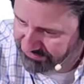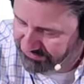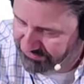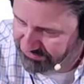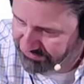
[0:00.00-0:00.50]

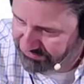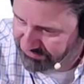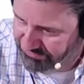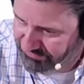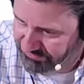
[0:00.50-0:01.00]

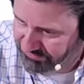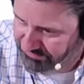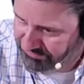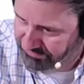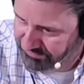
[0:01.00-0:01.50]

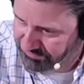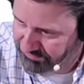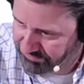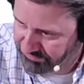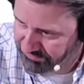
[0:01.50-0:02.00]

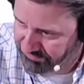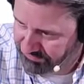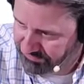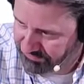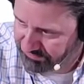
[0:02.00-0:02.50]

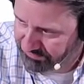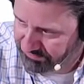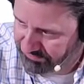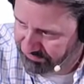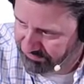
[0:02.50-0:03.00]

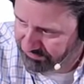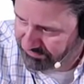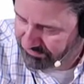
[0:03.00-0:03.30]
(silent)